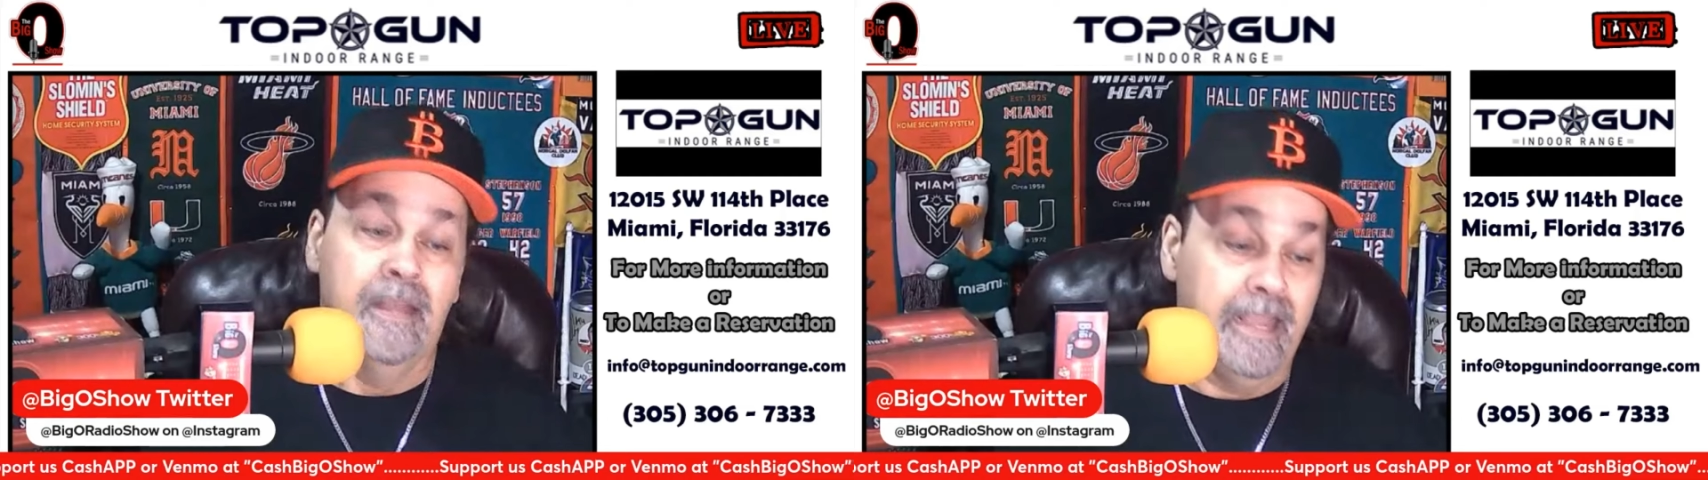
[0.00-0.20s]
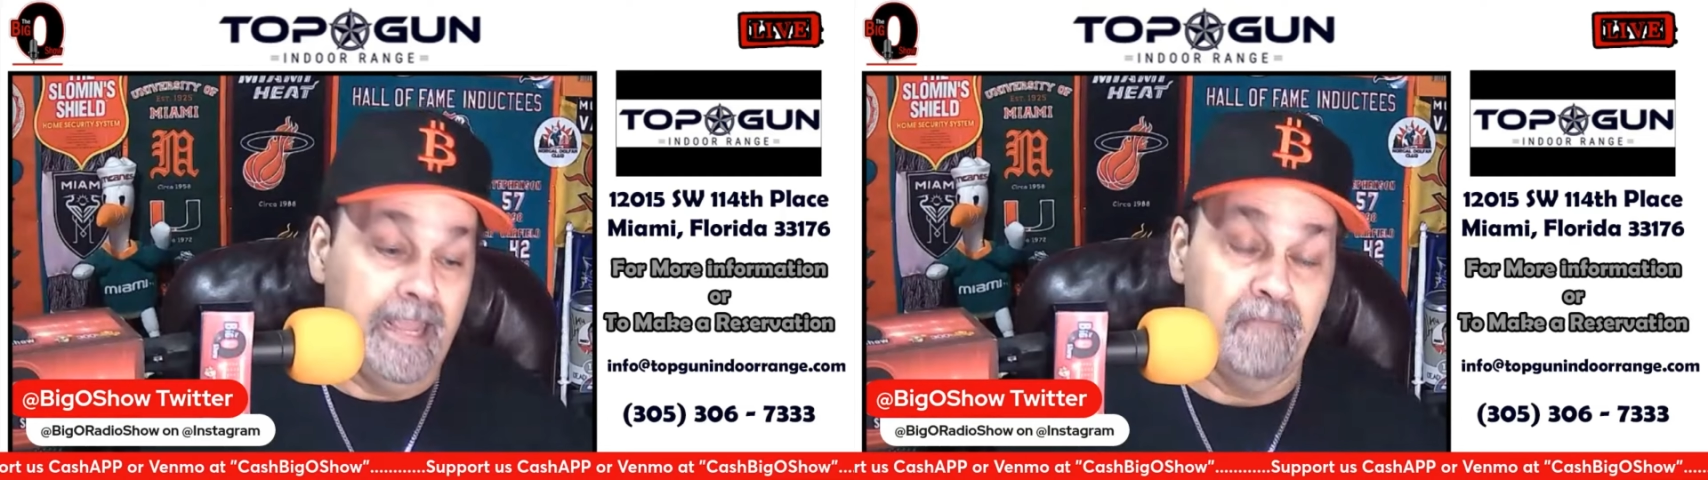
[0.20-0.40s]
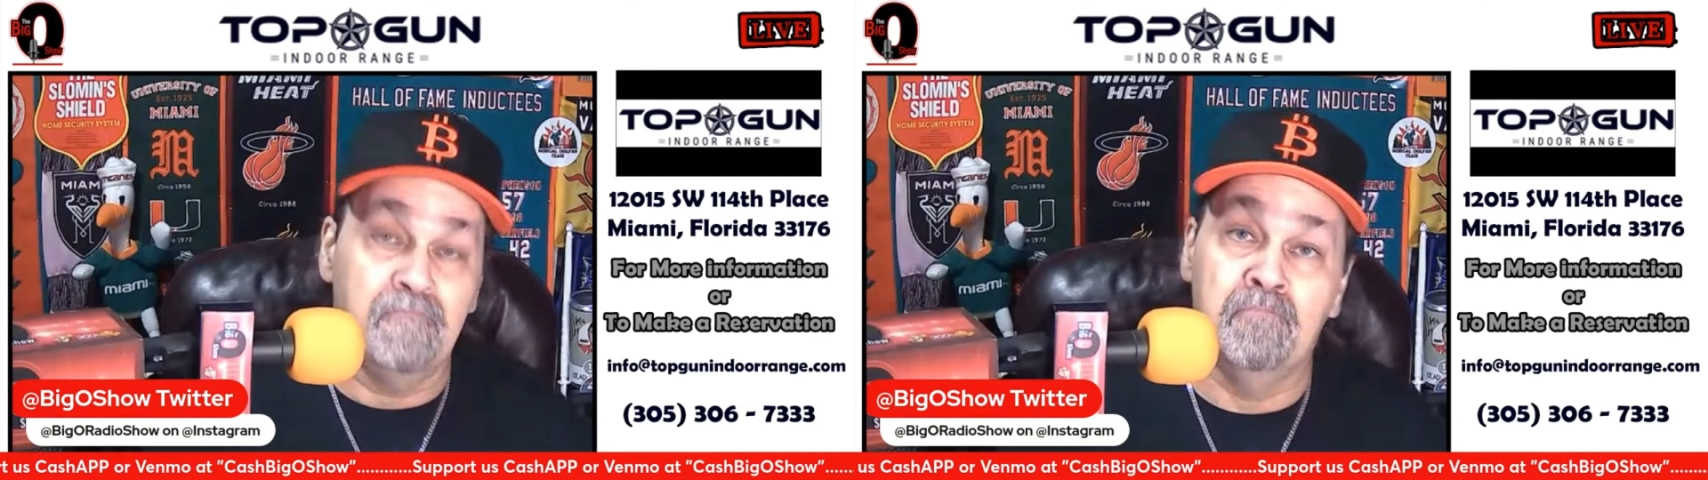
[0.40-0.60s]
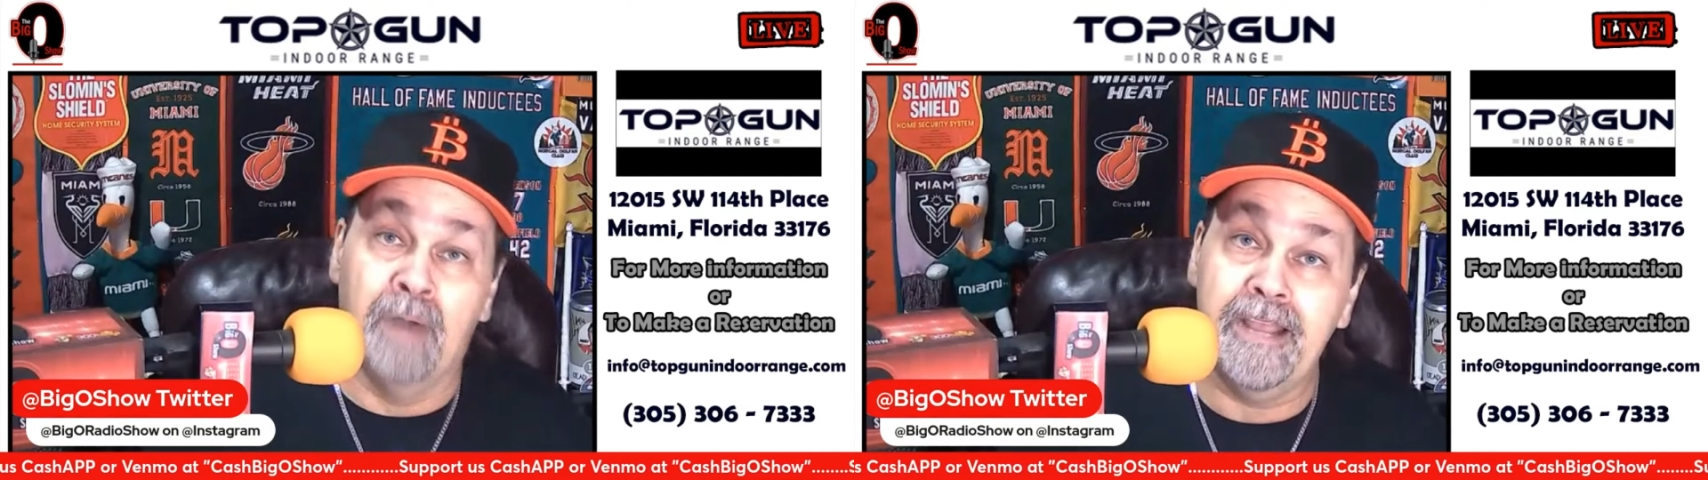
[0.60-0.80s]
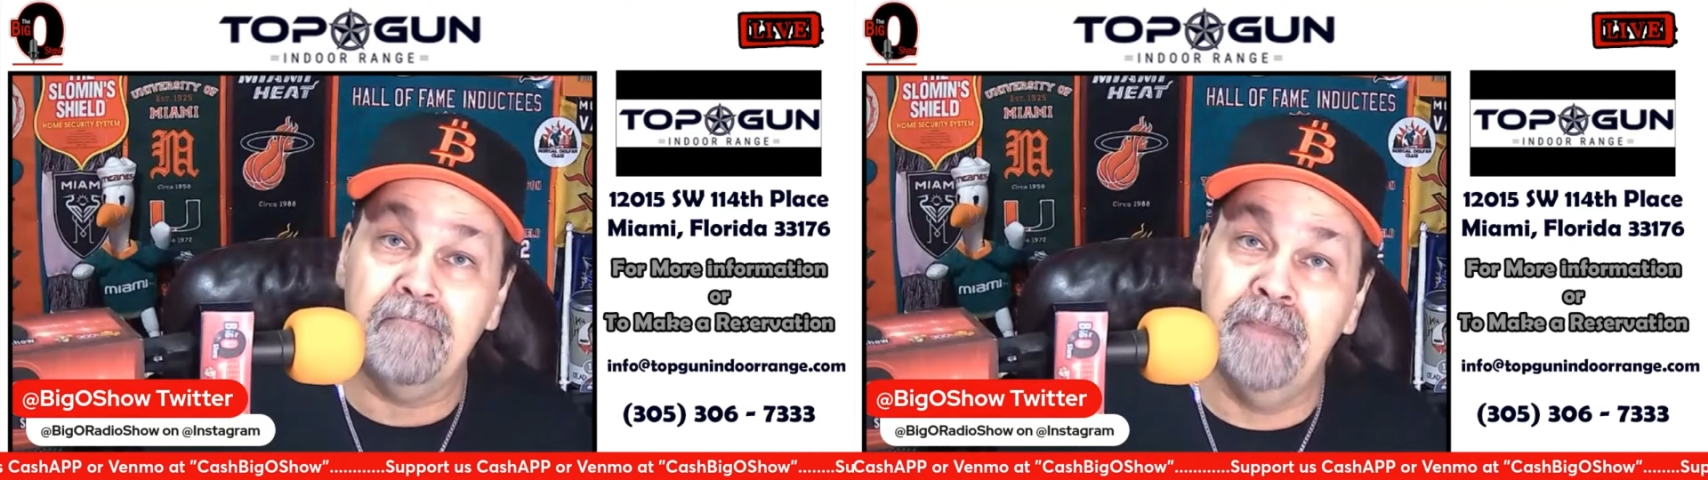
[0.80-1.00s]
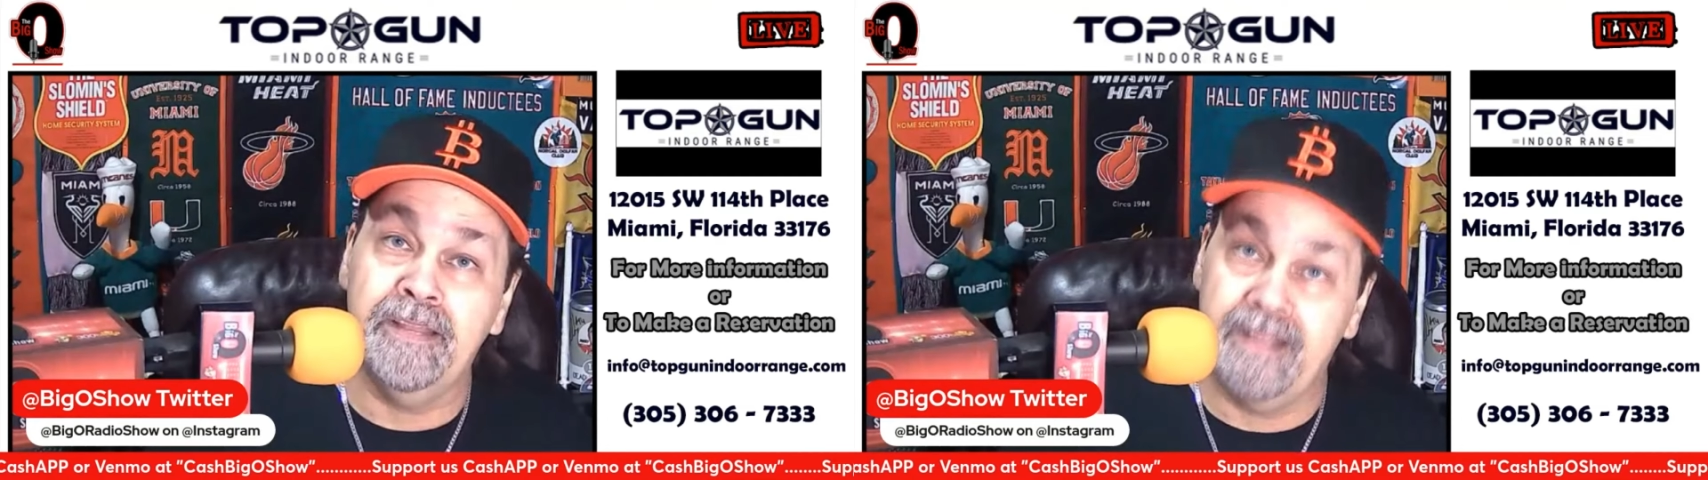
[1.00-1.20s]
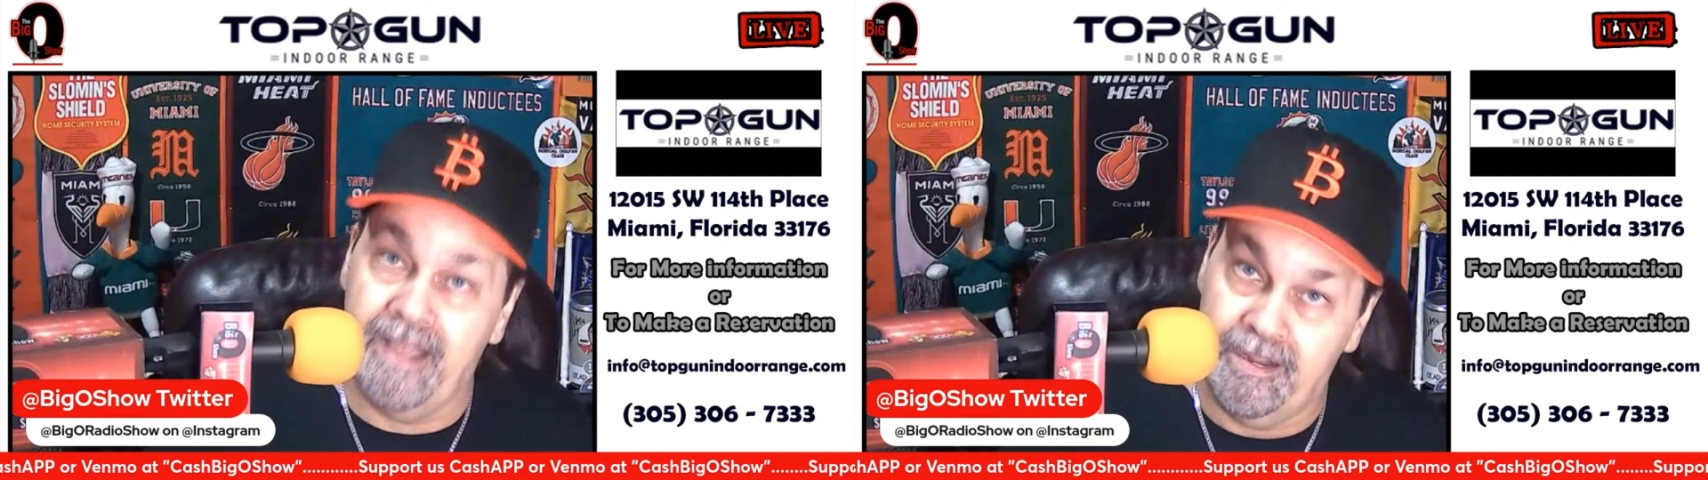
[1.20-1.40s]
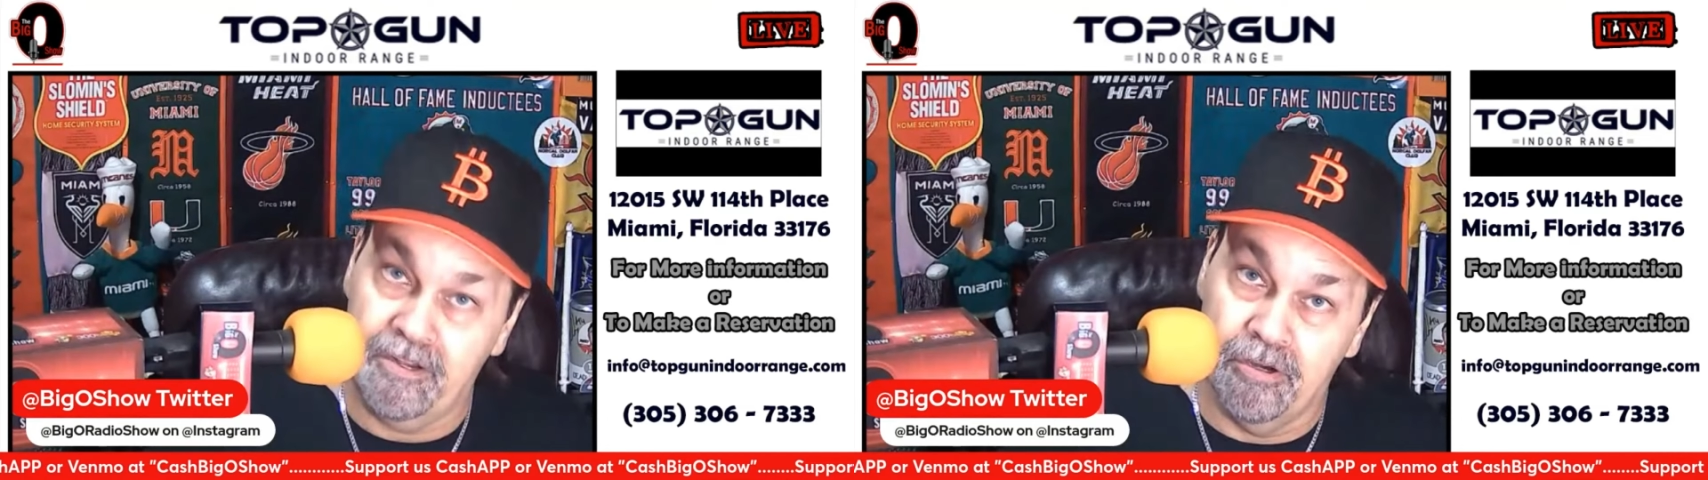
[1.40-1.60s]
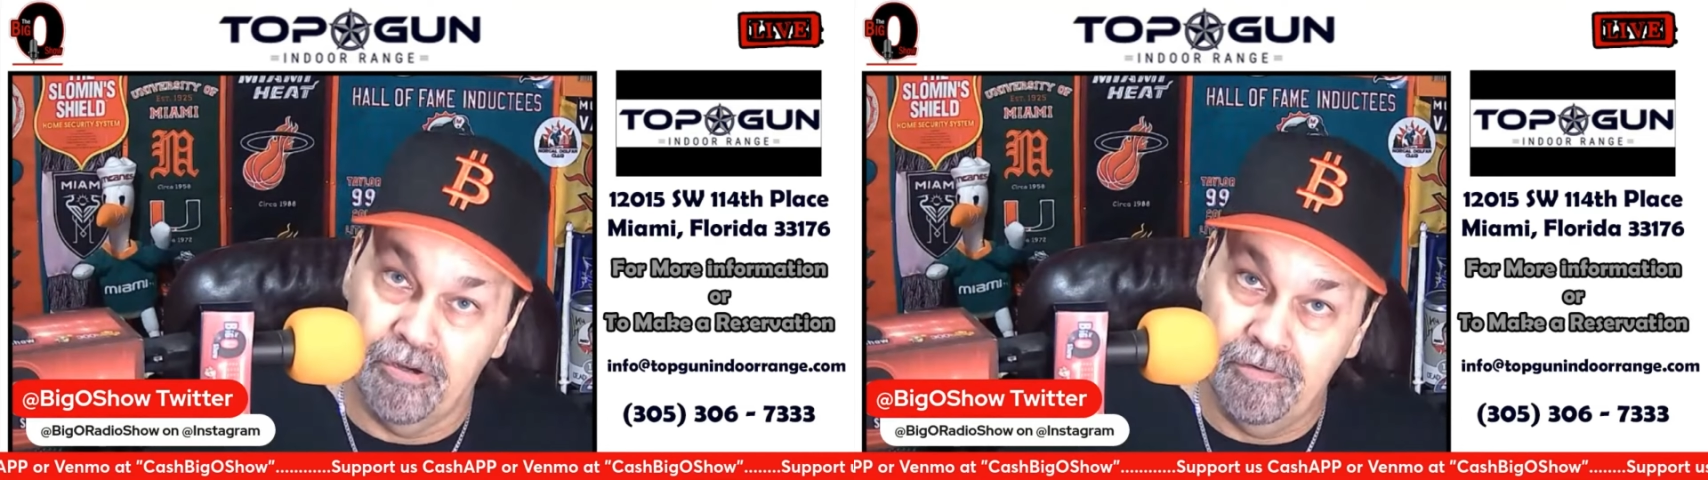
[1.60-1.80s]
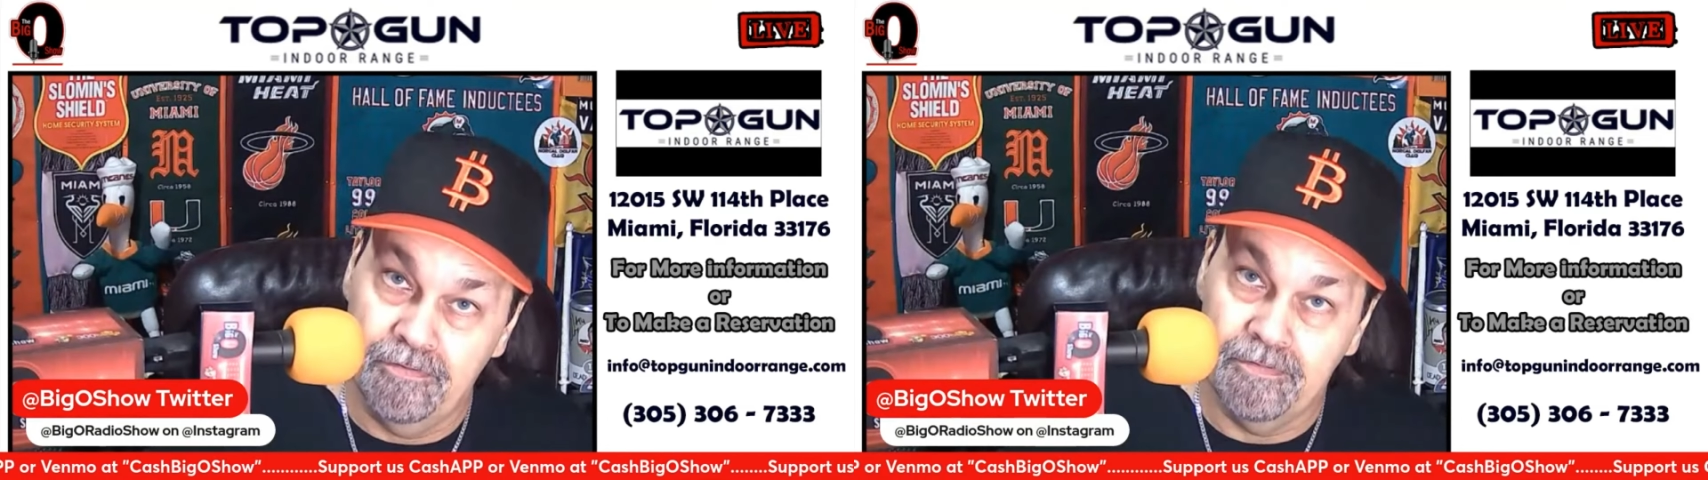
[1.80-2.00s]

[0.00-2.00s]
If Mike McDaniel